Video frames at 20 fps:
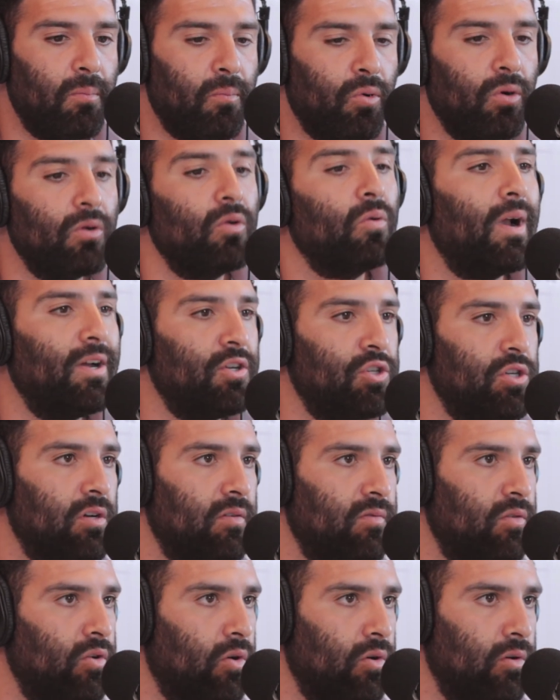progression
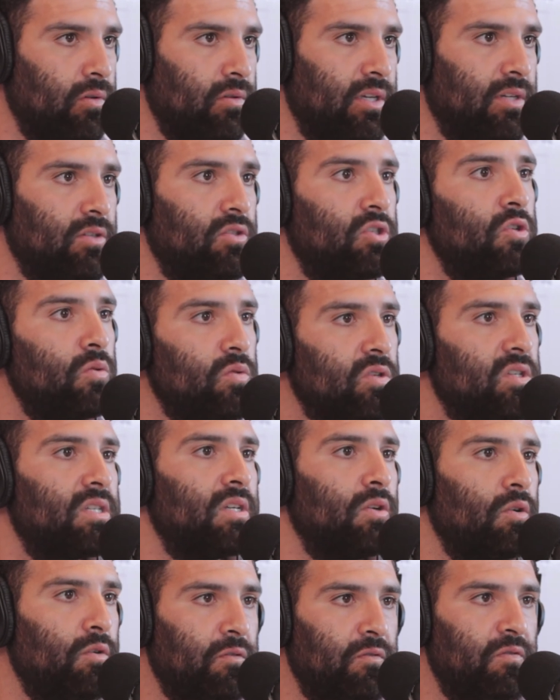of Neuralink, do you
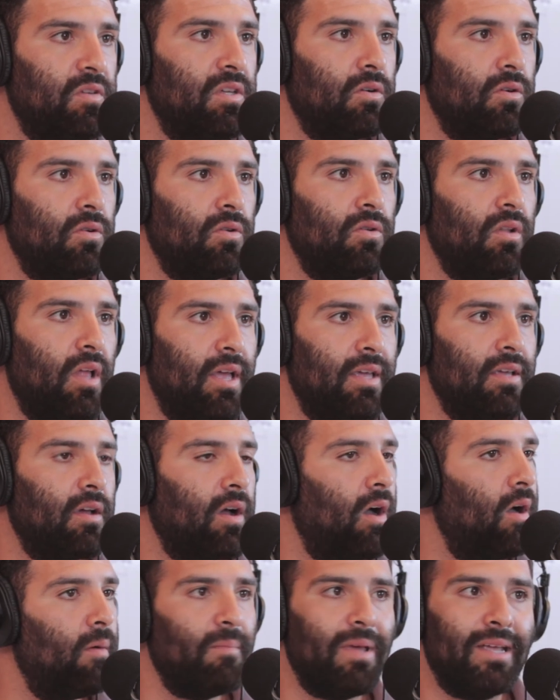still feel like
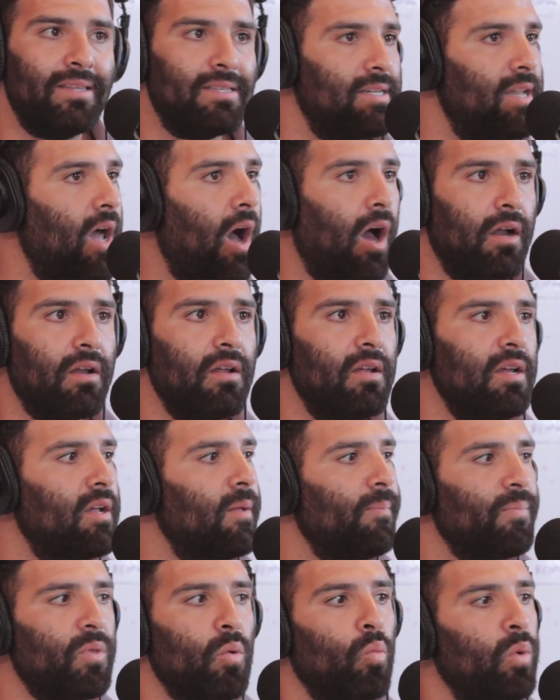
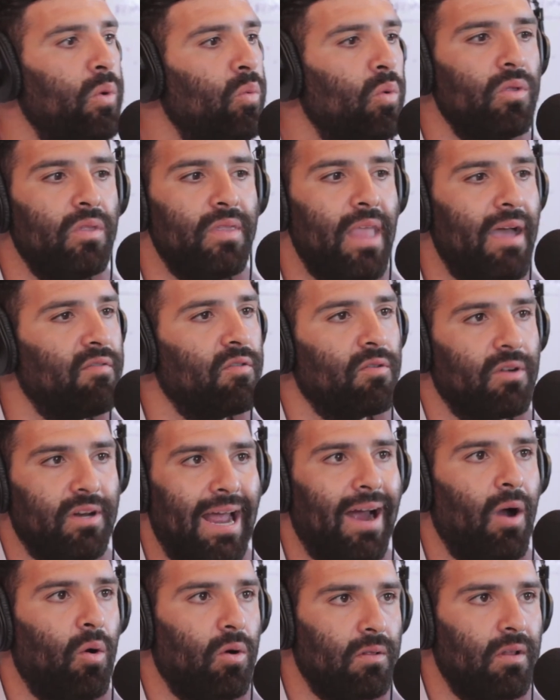we will never in
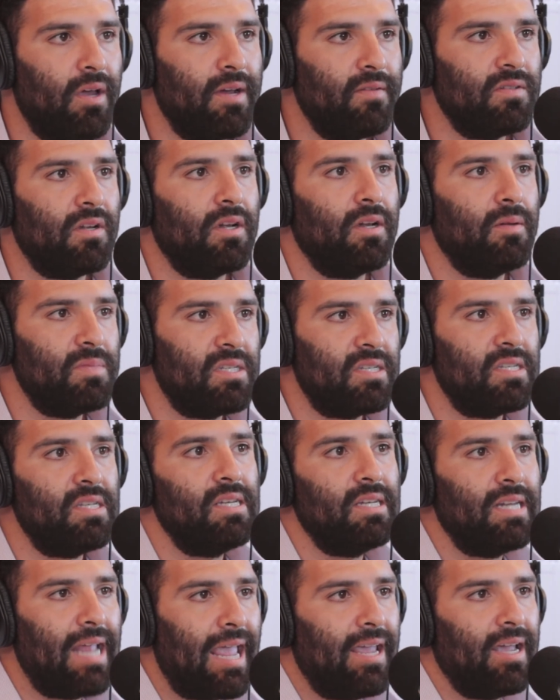our lifetime
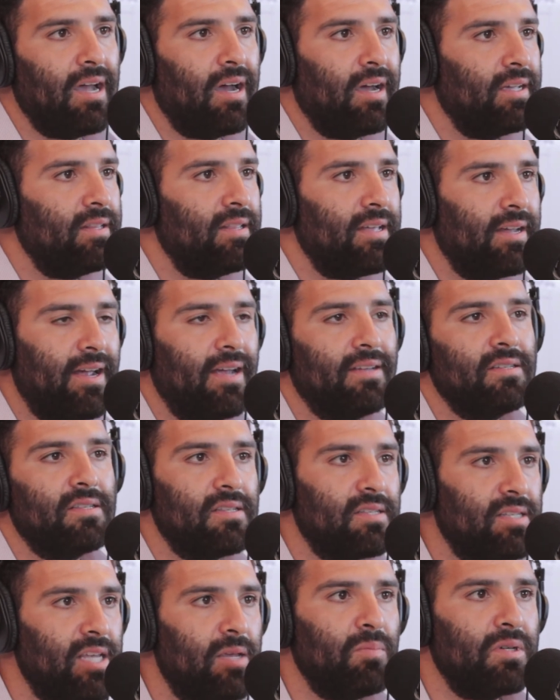see an AI that has
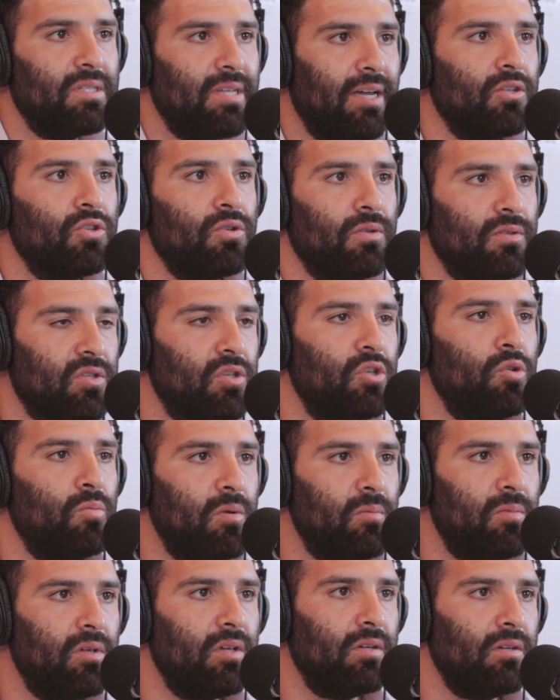the same potential as a
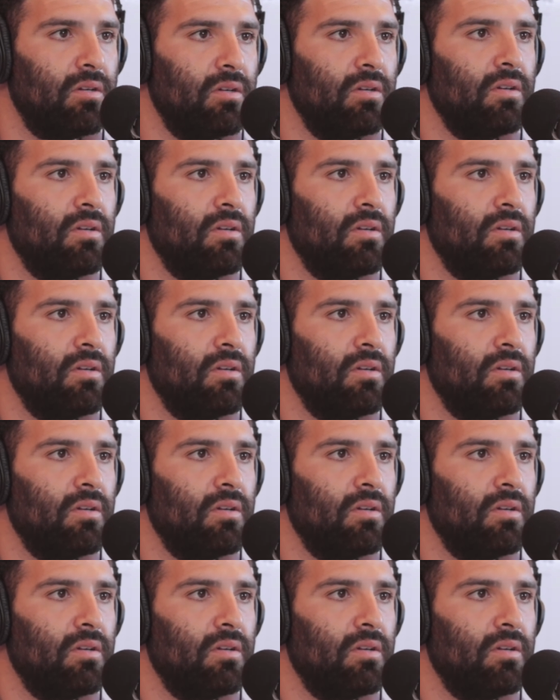human being?